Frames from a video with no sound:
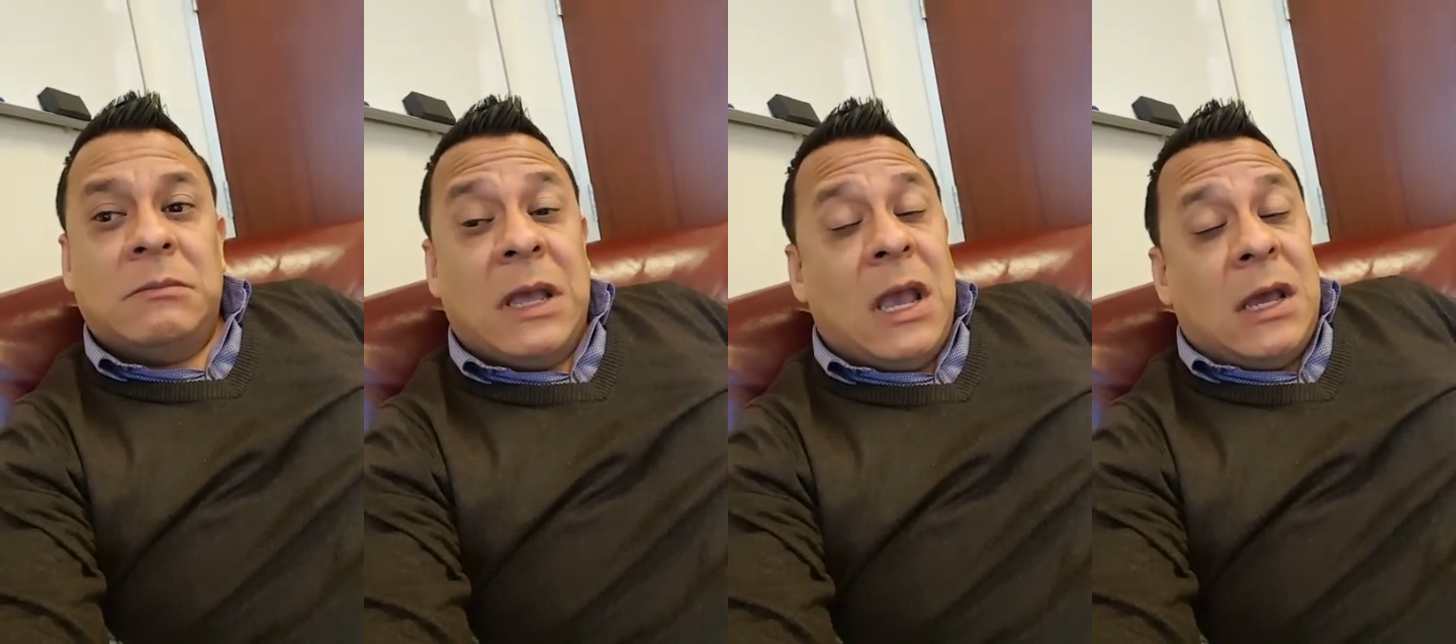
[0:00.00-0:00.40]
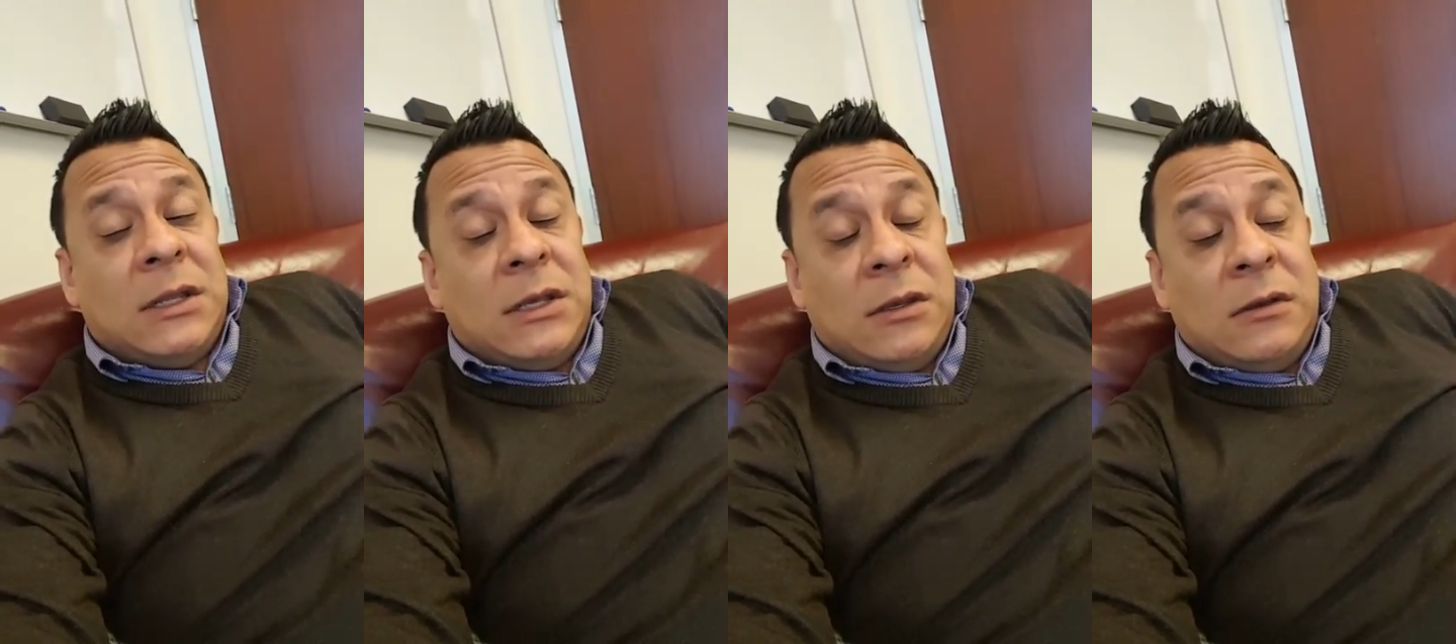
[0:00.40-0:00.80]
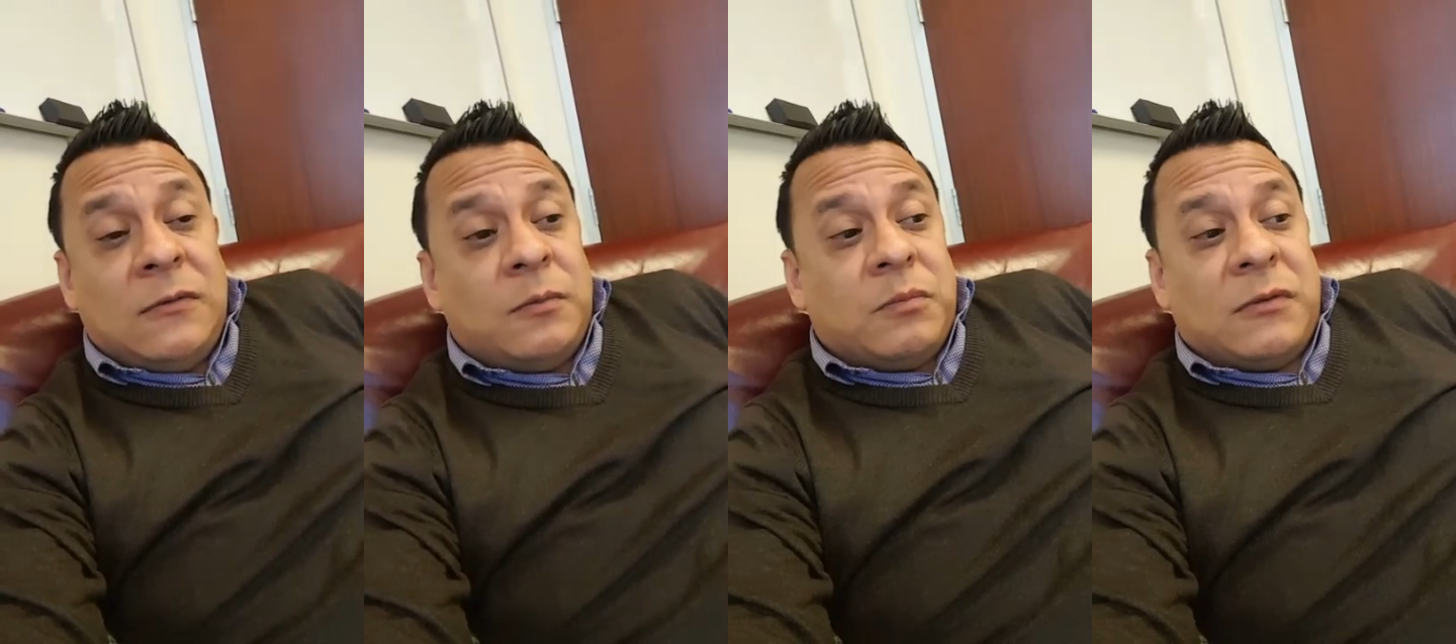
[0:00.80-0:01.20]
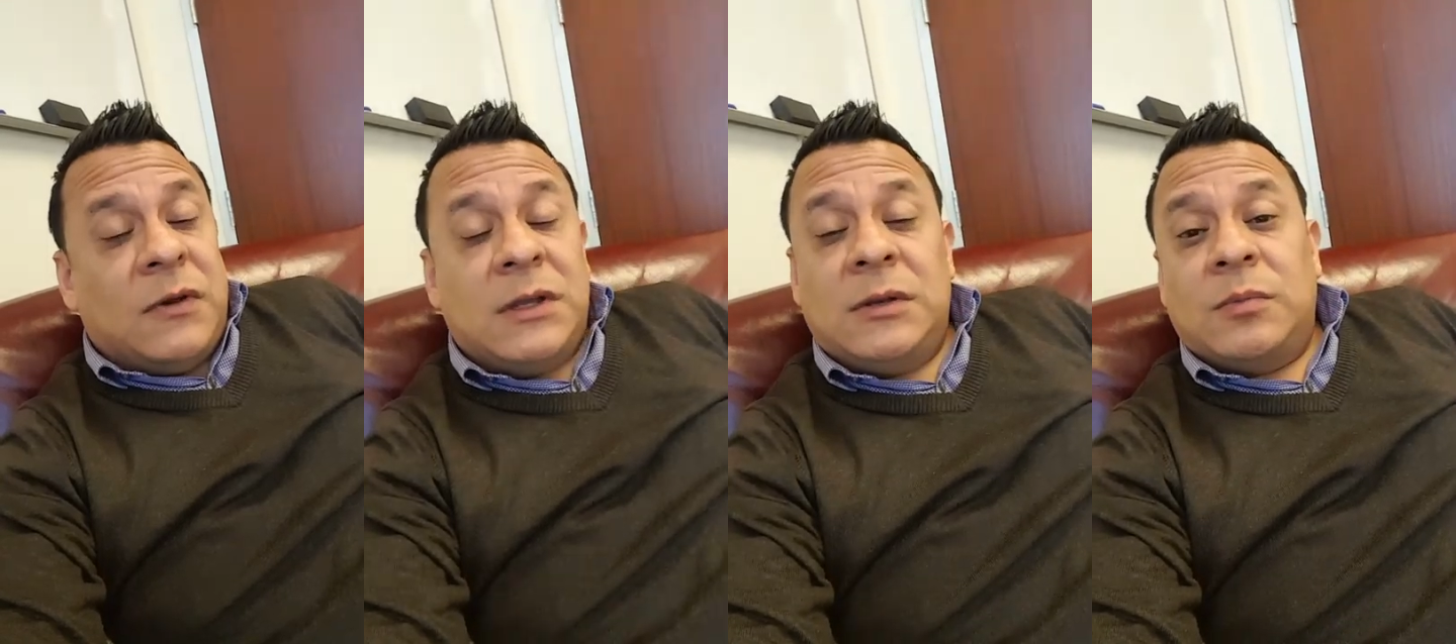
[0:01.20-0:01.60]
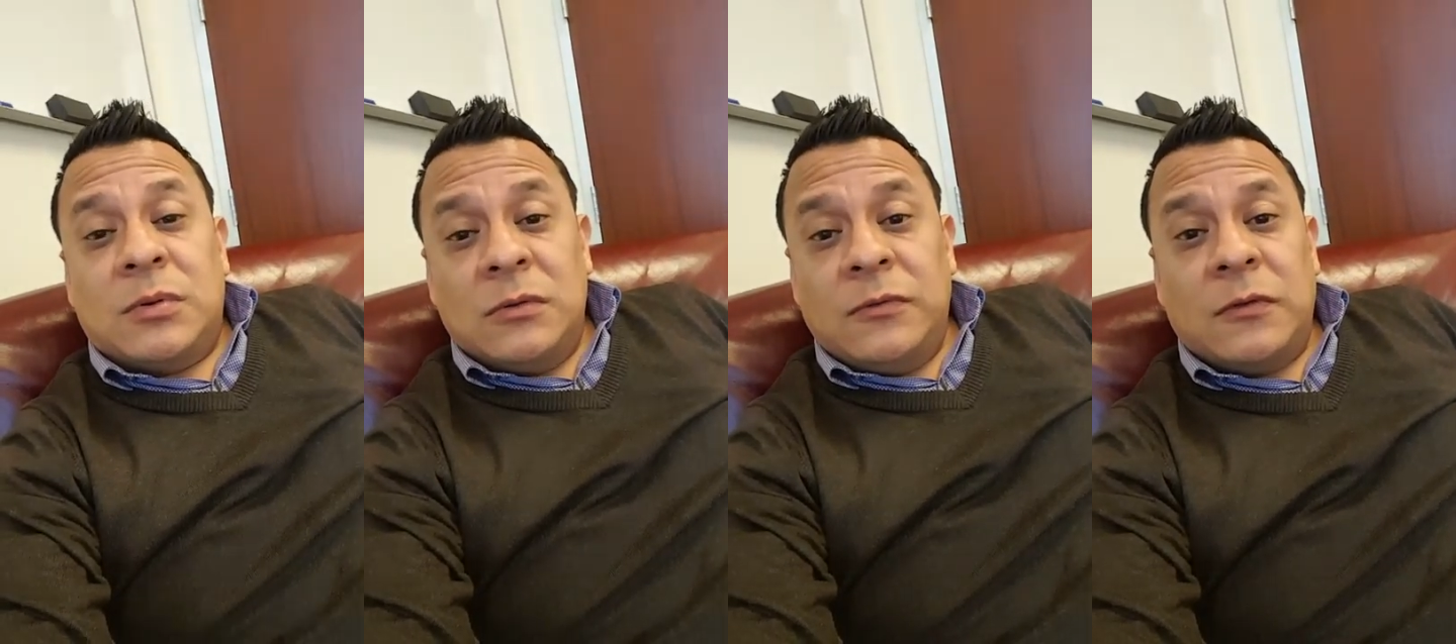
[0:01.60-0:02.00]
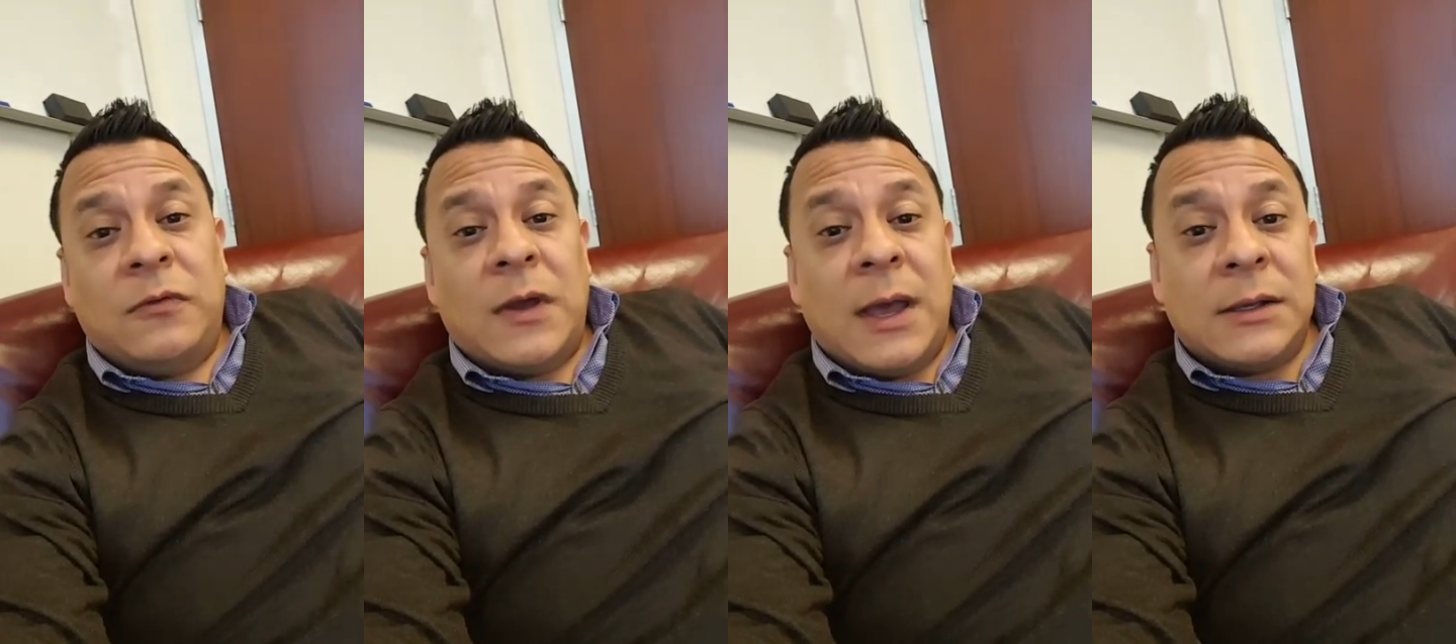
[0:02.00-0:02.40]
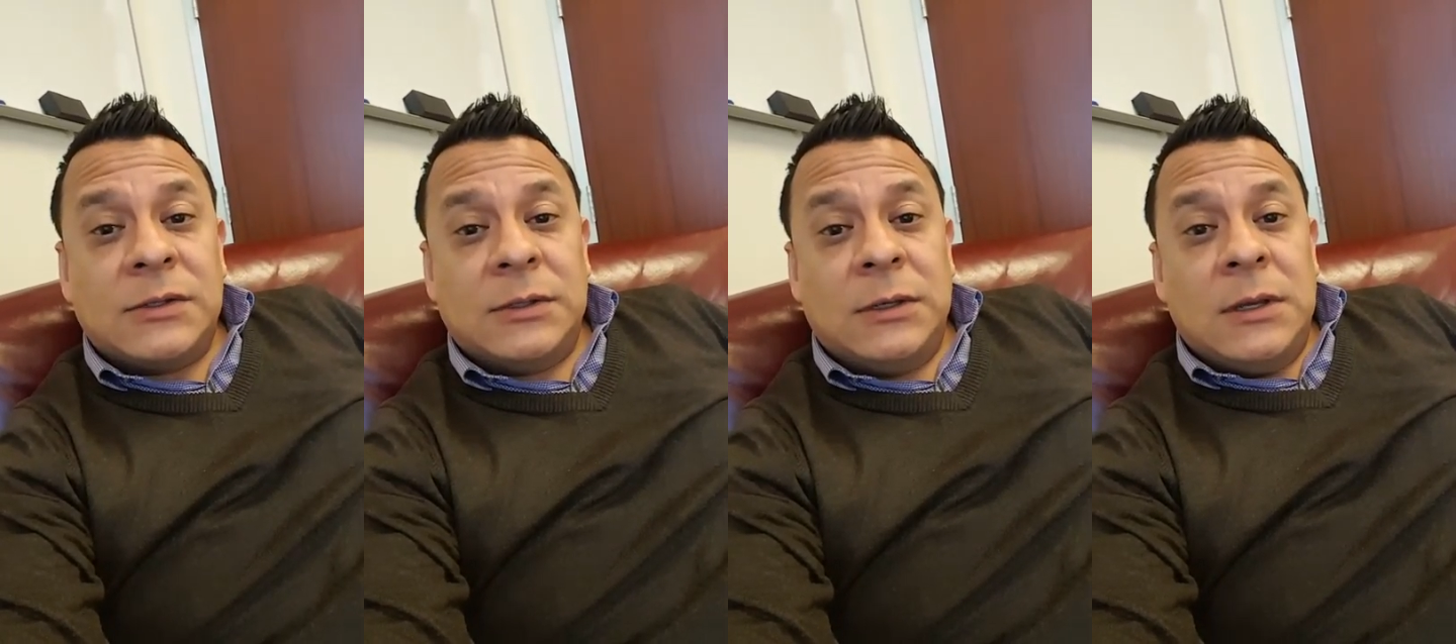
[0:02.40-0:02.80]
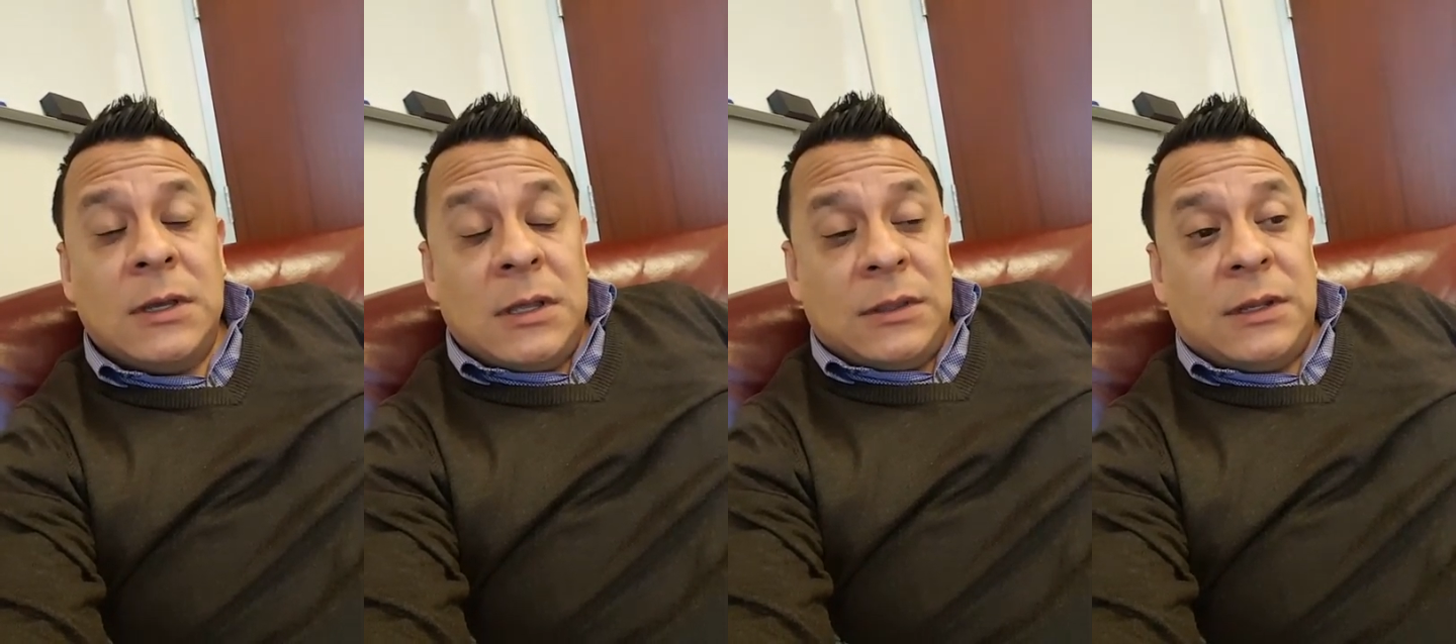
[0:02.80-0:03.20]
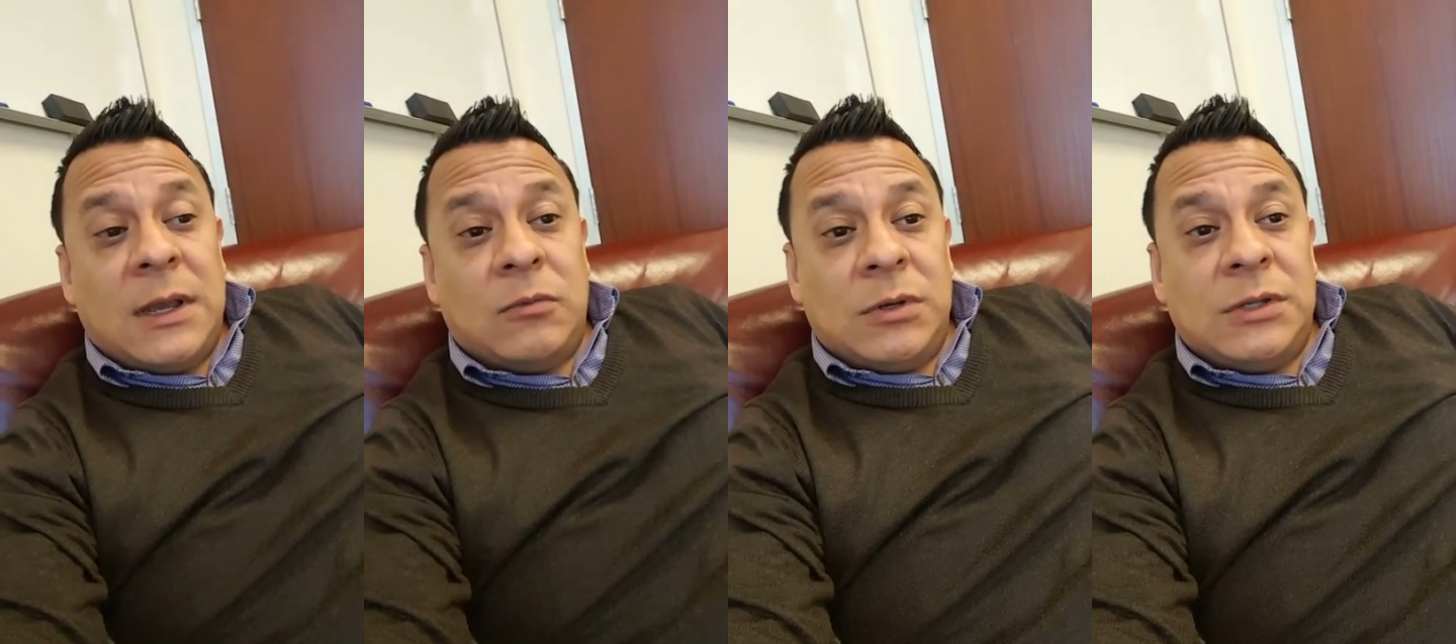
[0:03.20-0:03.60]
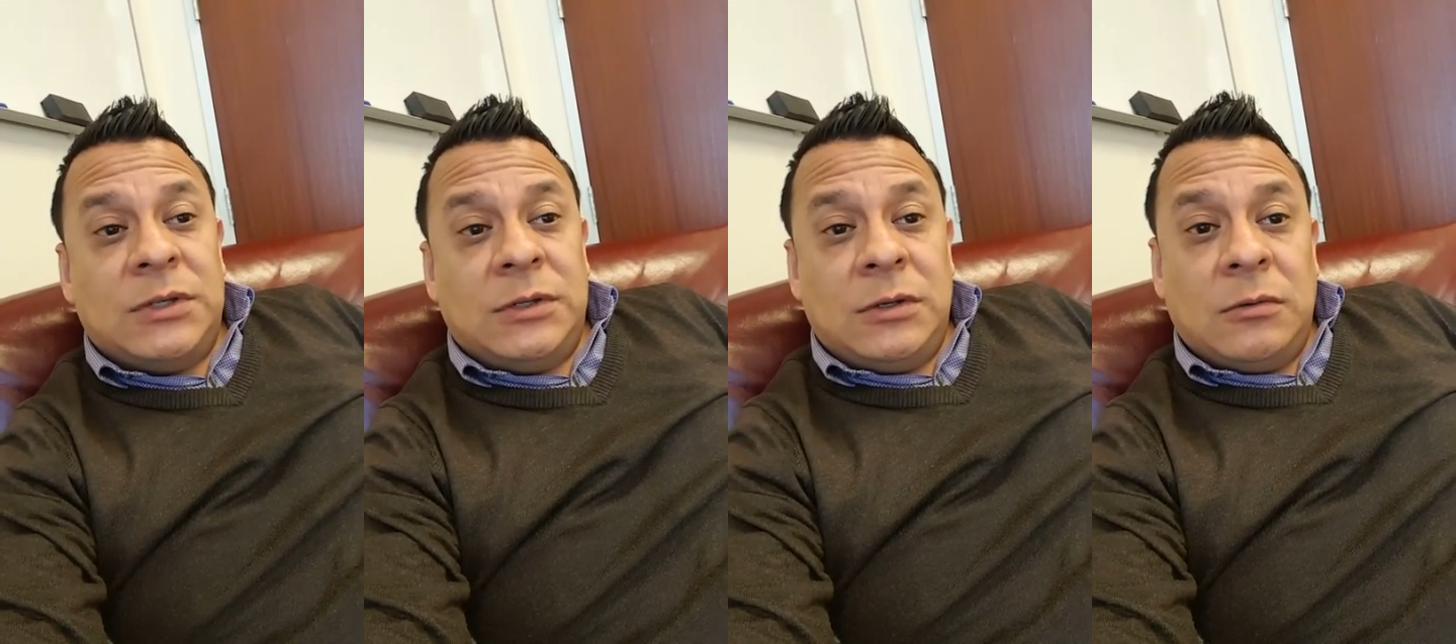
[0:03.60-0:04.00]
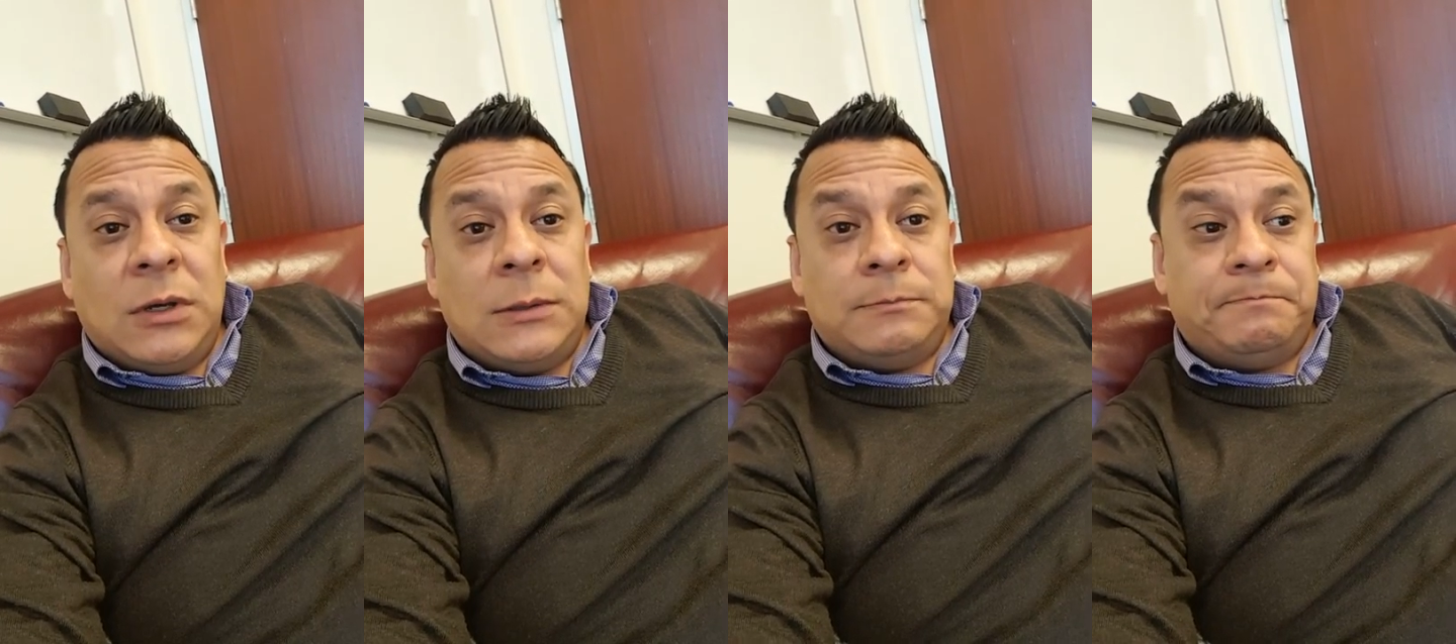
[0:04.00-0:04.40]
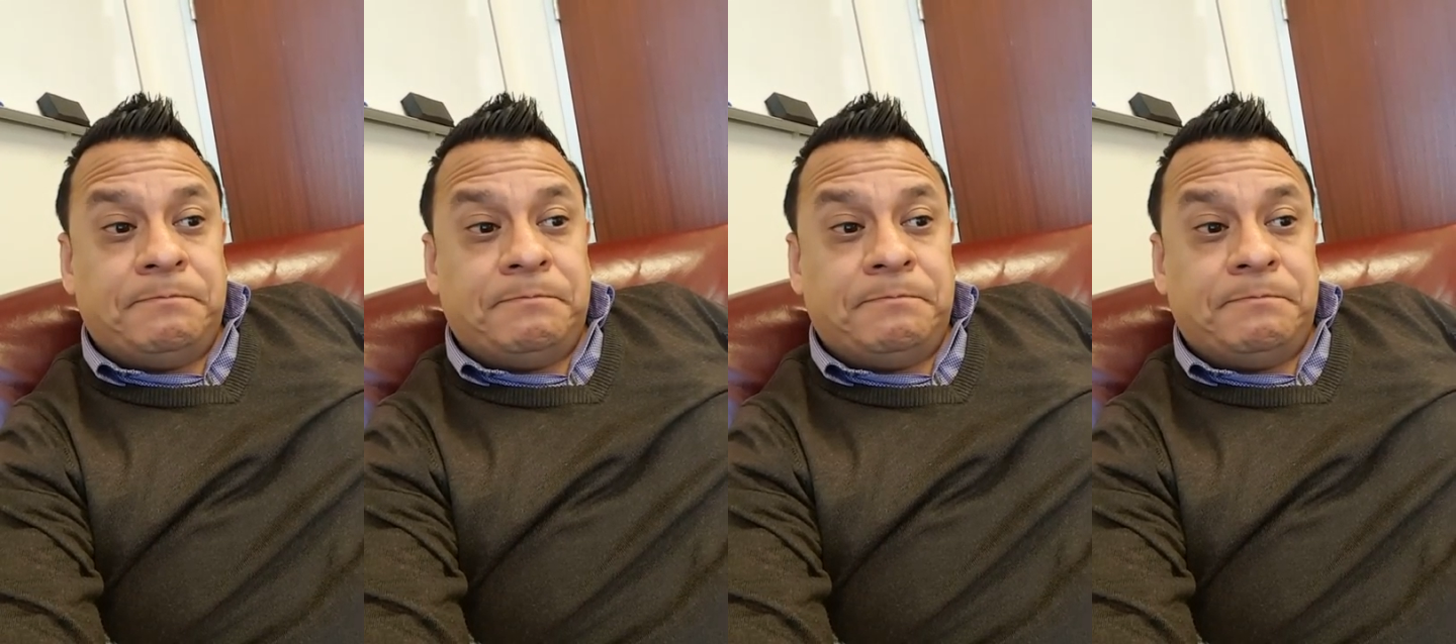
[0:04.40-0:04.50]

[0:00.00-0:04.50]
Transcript: Had he have provided proof or facts, then I would have said, you know what,